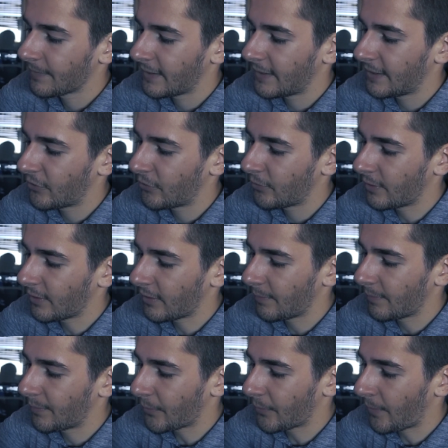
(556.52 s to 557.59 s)
it will
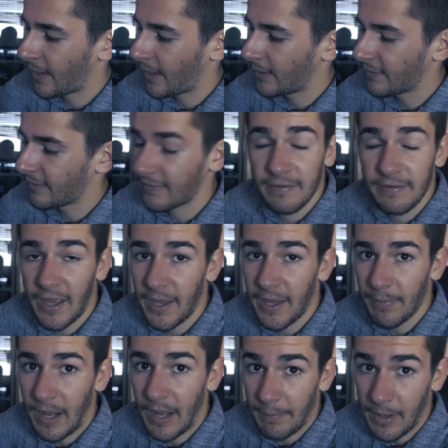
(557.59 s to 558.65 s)
provide
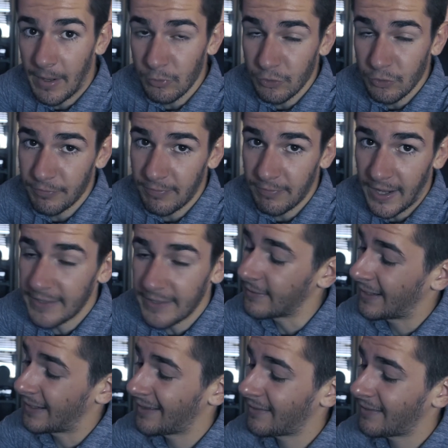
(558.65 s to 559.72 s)
same amount of
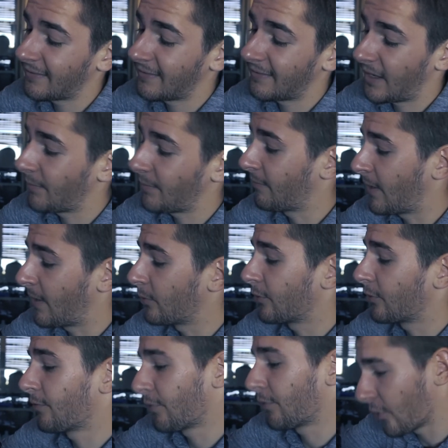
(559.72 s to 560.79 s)
light, not same amount
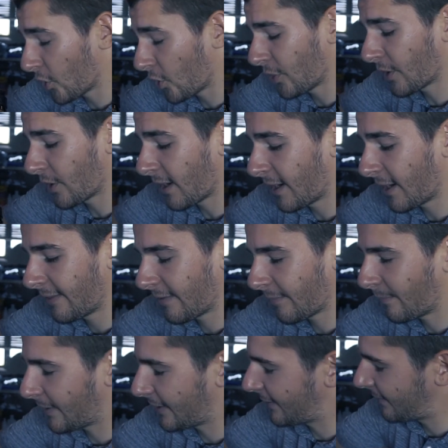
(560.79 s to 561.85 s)
of total
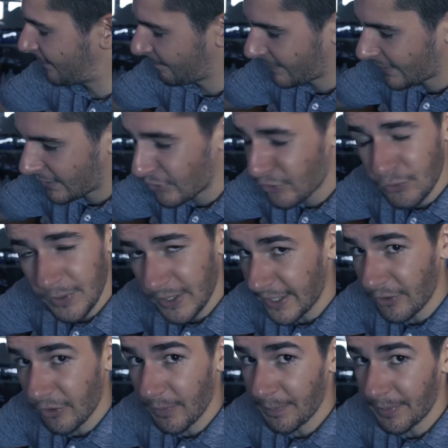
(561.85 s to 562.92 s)
light, but it's really
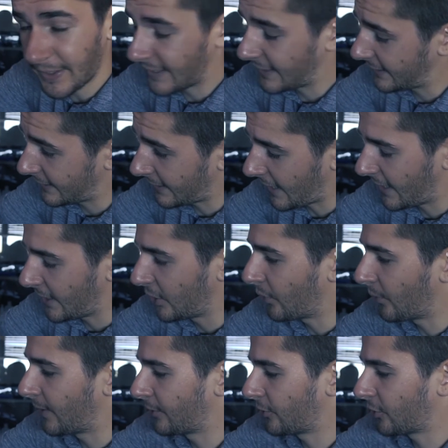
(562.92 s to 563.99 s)
complicated. I
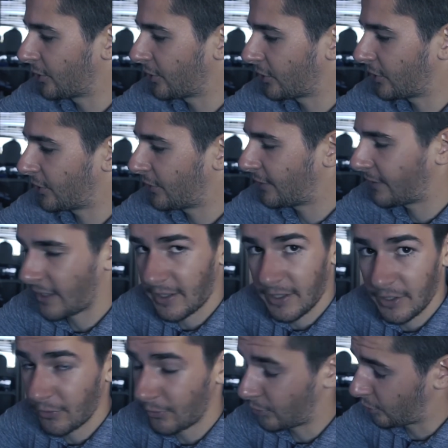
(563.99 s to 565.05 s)
don't want to tell
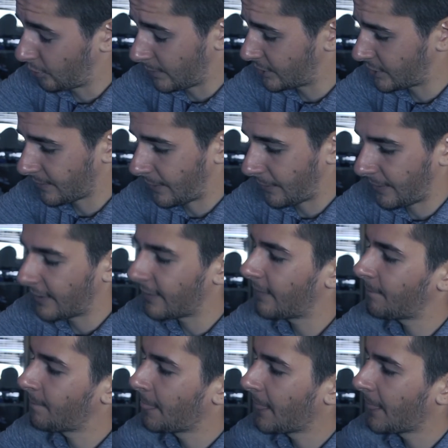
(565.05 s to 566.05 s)
you too much about it.